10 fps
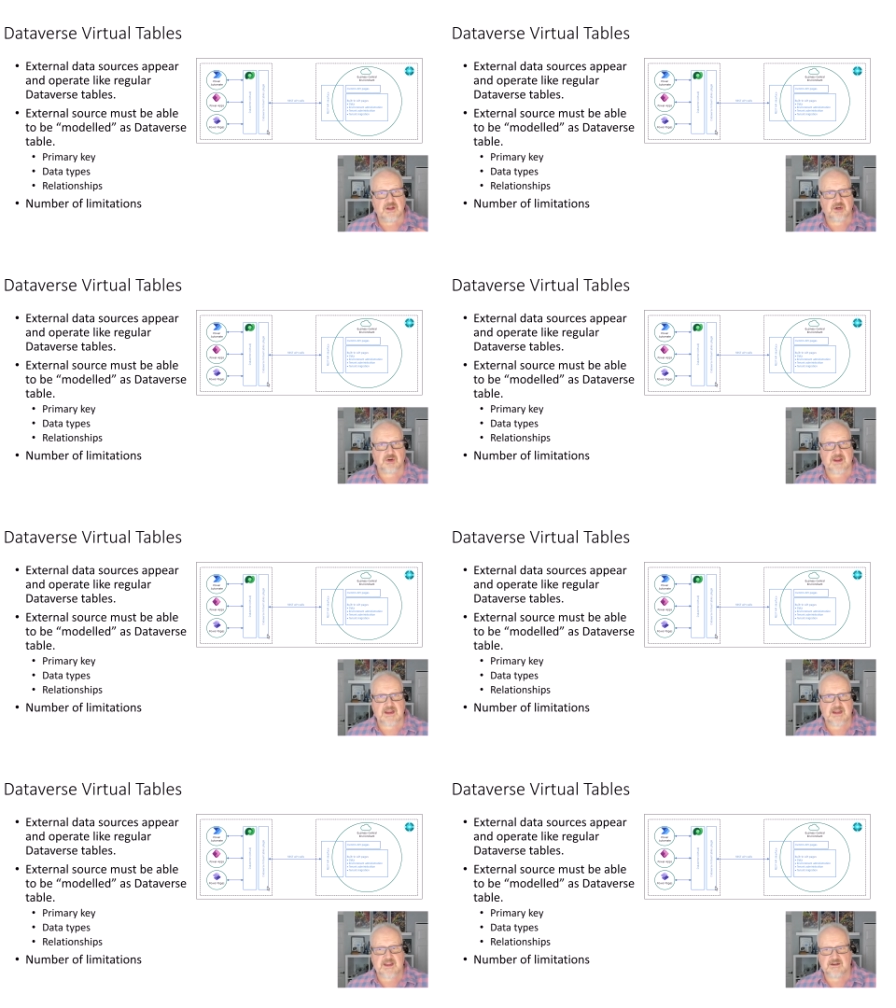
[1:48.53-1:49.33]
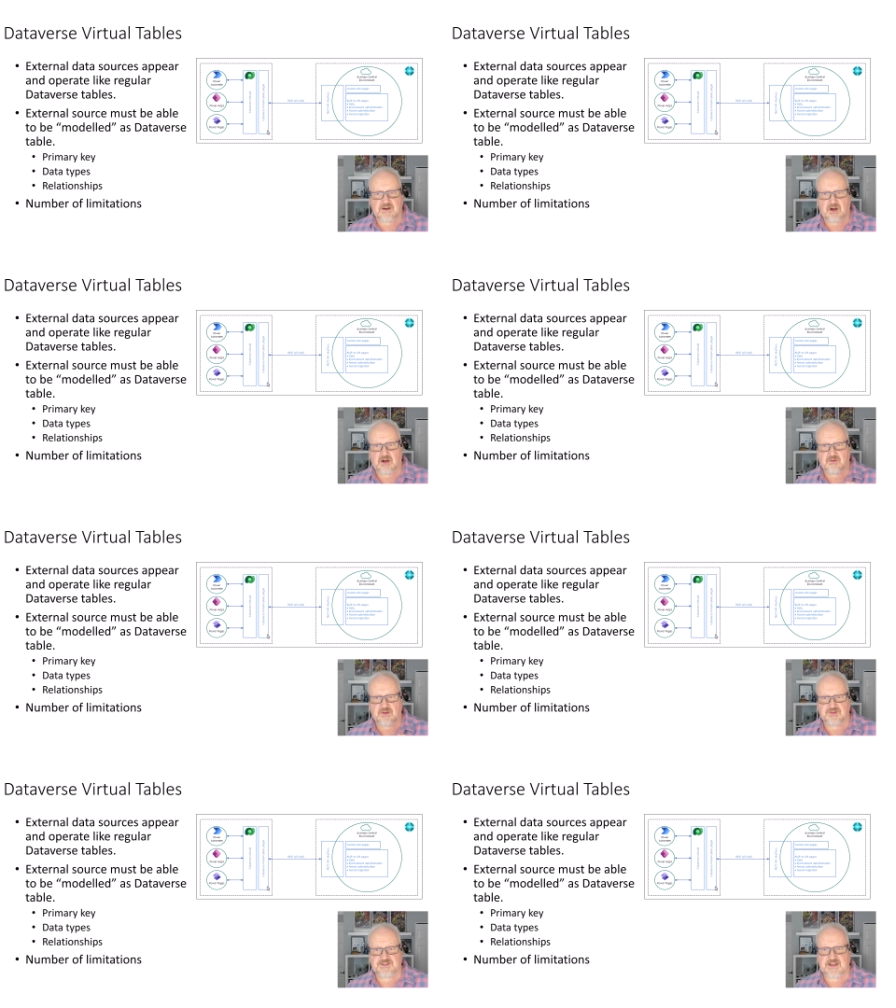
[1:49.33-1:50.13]
create and call
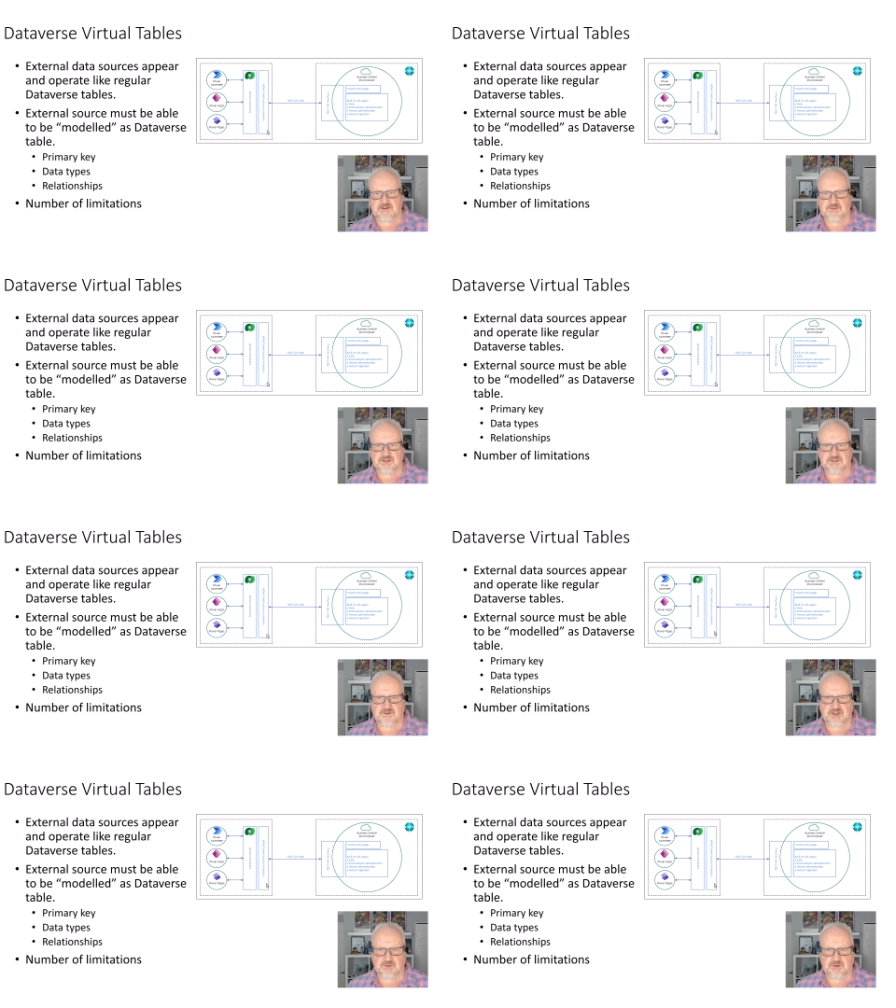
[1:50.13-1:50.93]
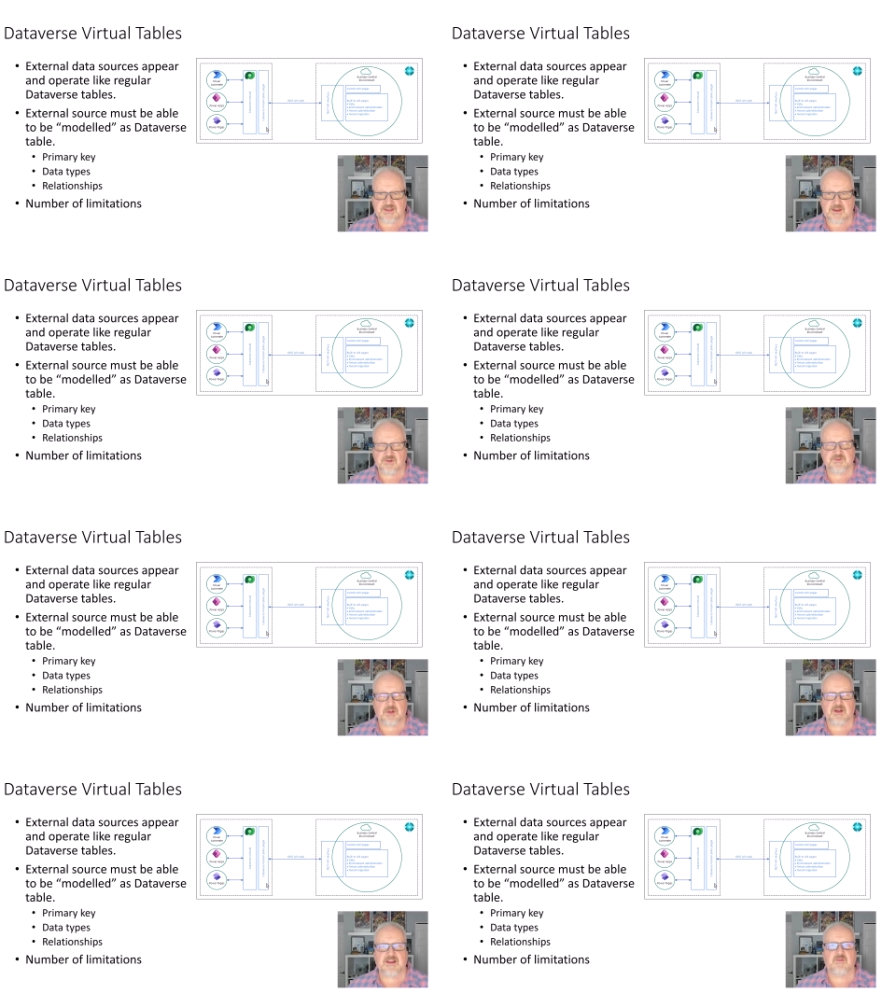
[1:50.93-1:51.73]
those Dataverse virtual tables
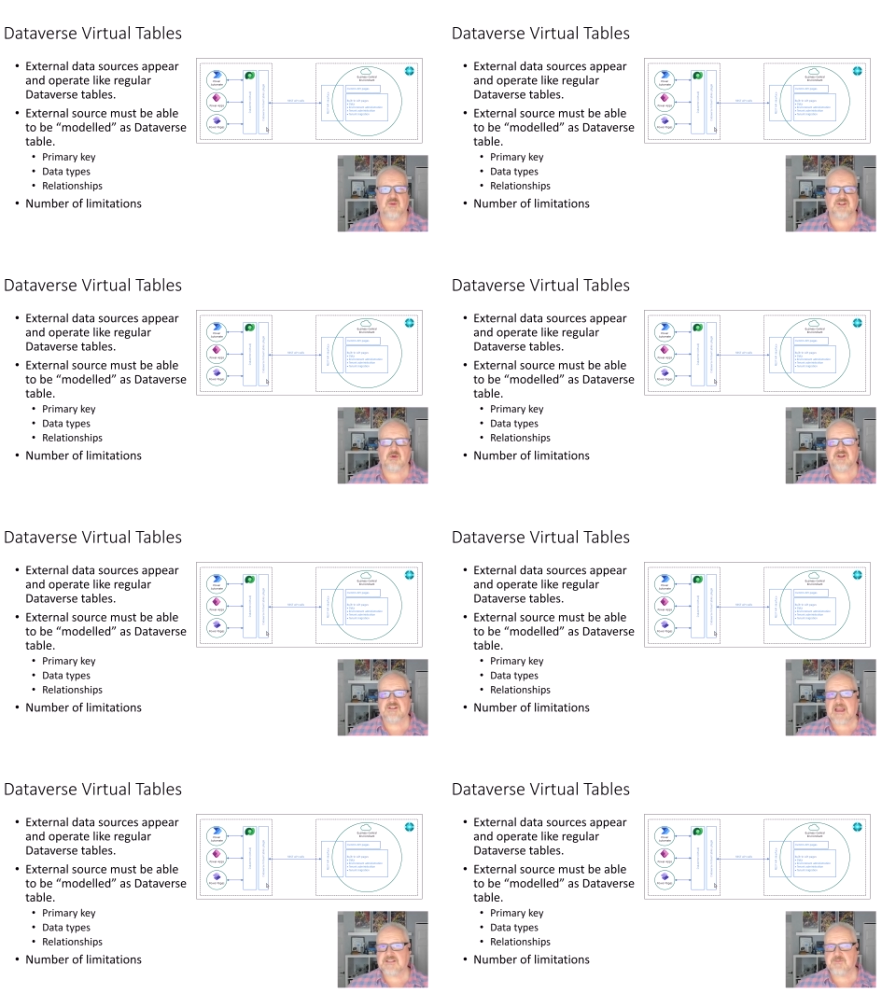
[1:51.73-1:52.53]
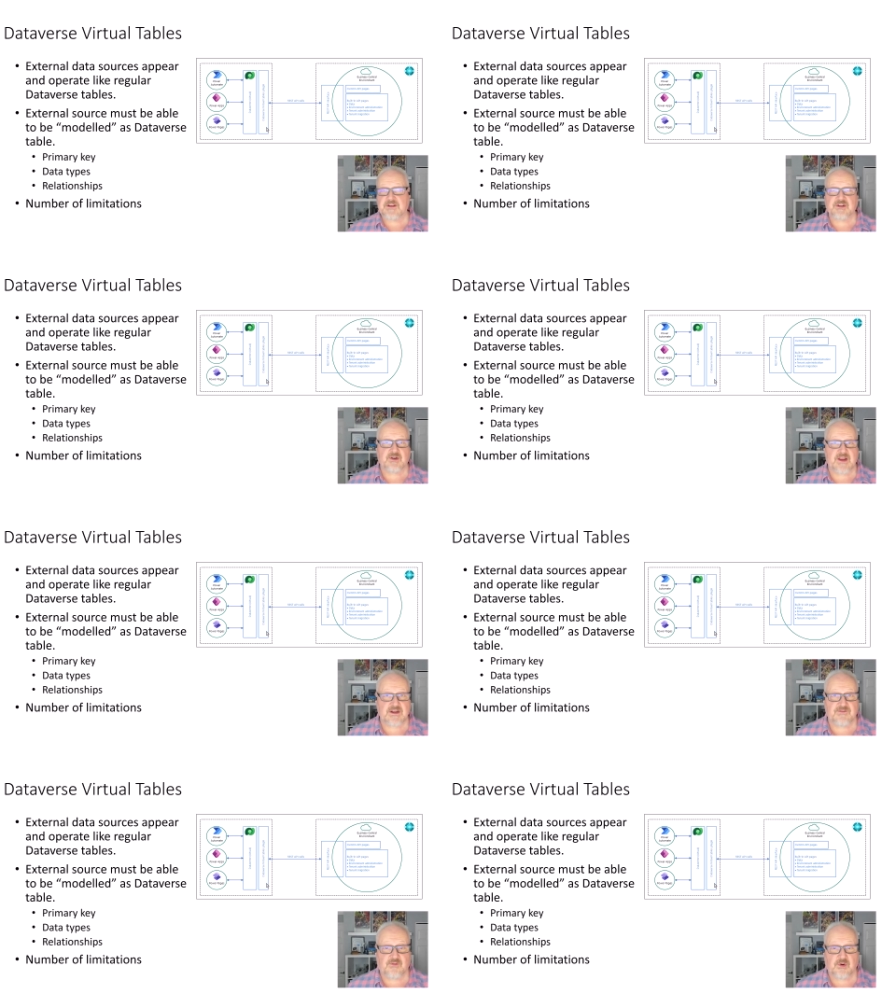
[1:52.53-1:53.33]
plugin, which of course has been
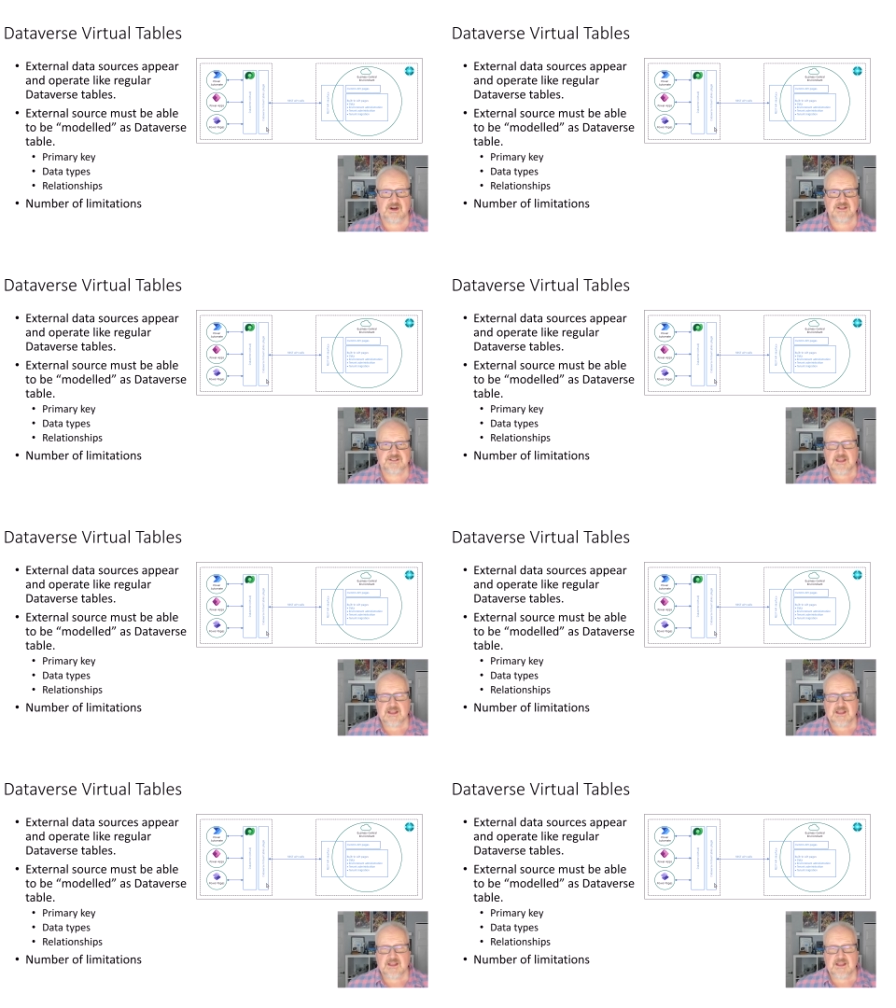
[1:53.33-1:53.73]
created for us